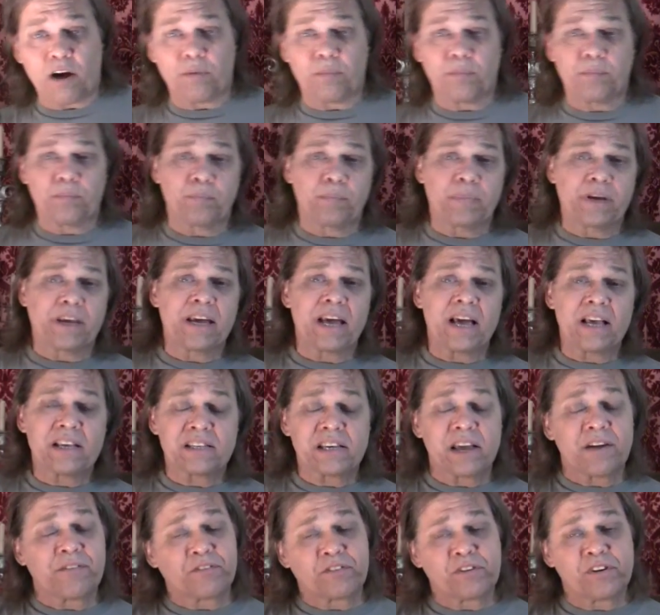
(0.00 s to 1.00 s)
Now,
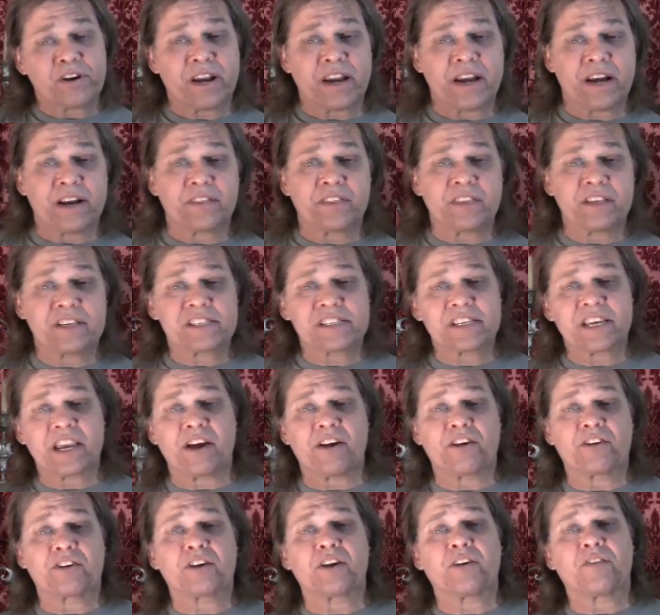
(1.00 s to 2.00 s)
because I've created
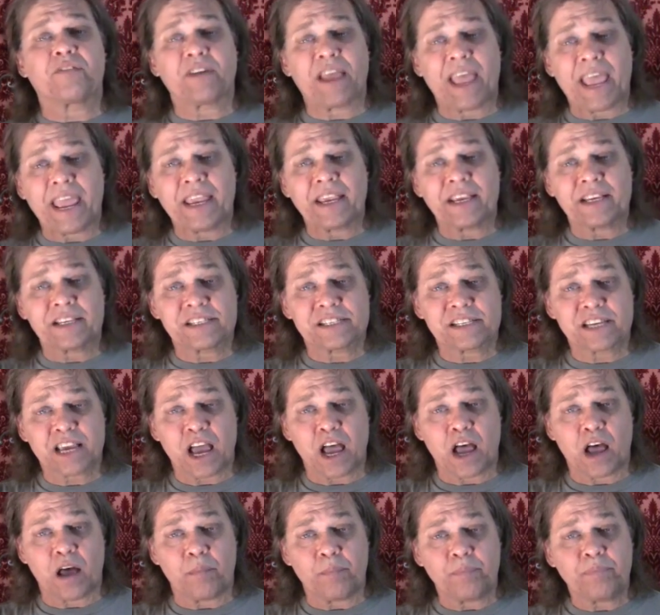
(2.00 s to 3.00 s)
this character of
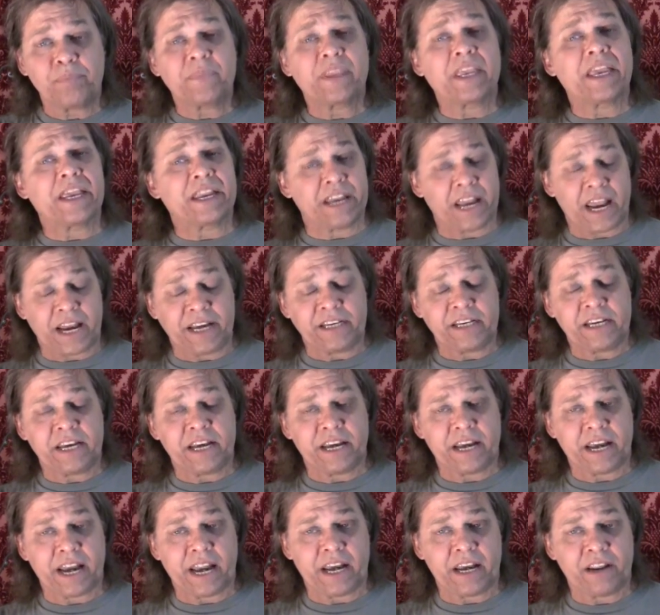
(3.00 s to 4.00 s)
Angus Scumm in
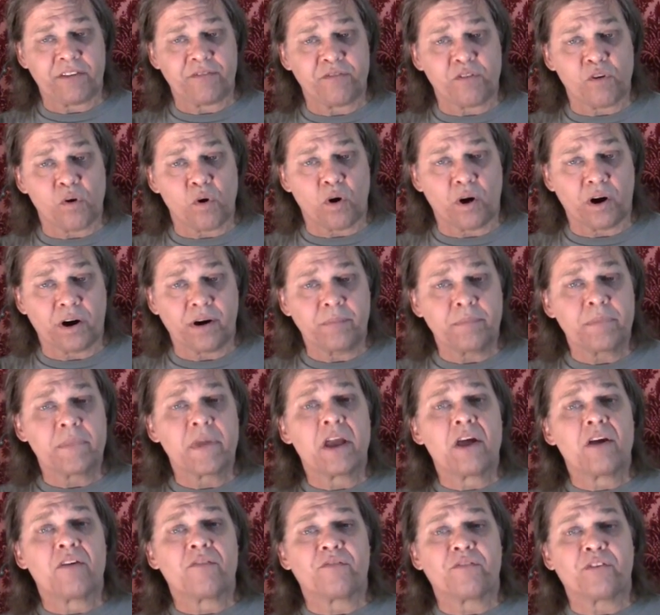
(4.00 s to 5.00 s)

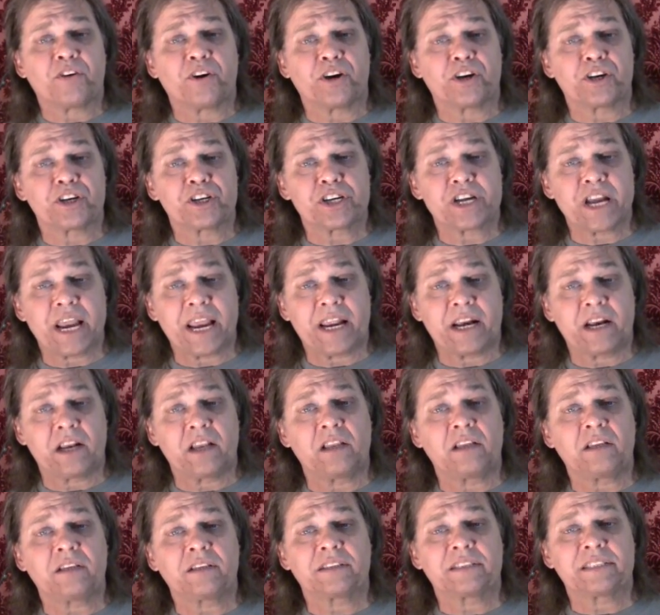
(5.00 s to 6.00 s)
1984 for
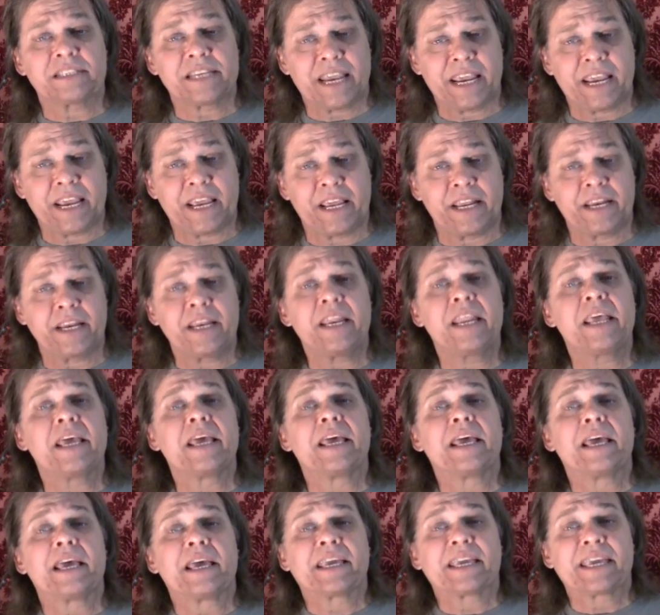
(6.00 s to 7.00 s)
Channel
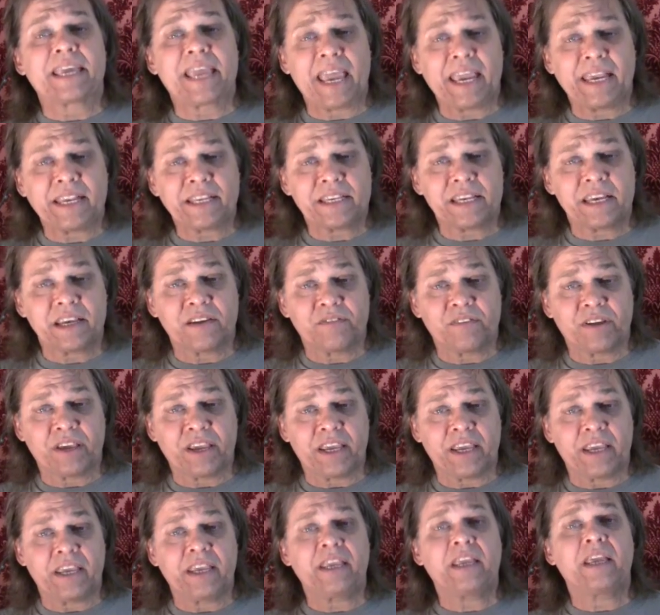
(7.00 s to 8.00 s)
10 Cake
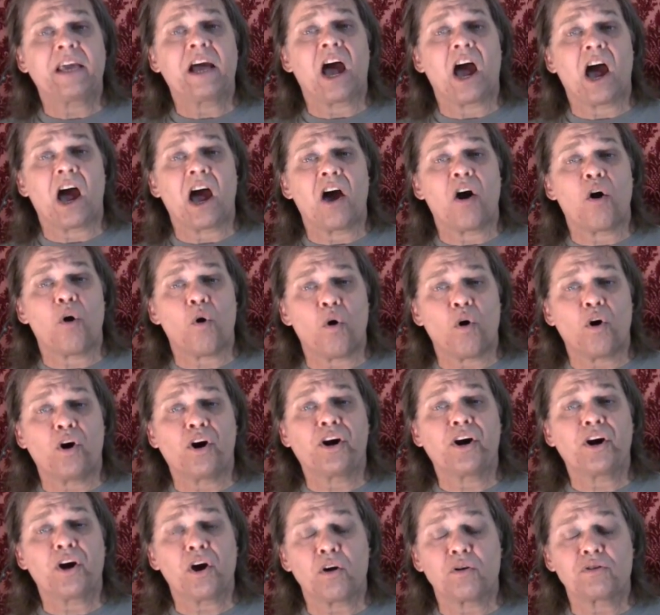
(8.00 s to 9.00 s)
TV
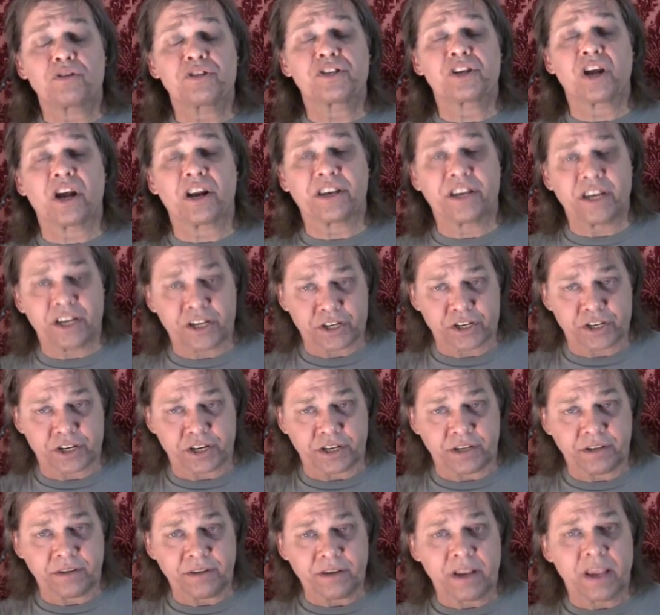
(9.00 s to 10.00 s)
Horror Host
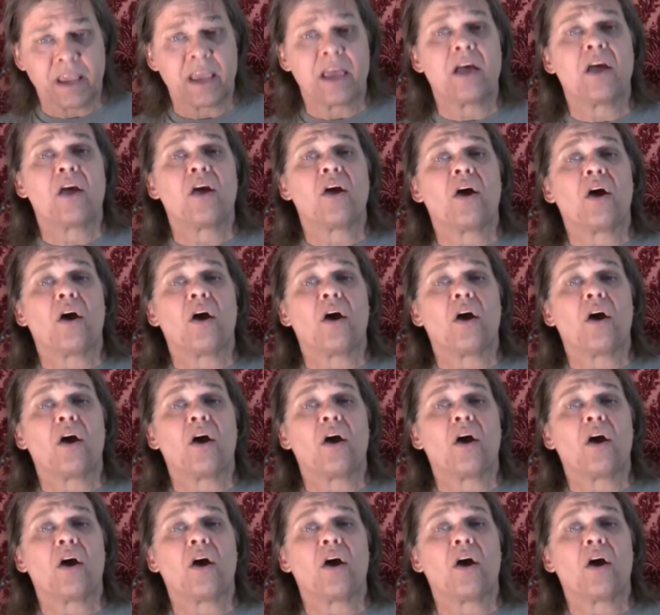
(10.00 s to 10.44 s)
Audition,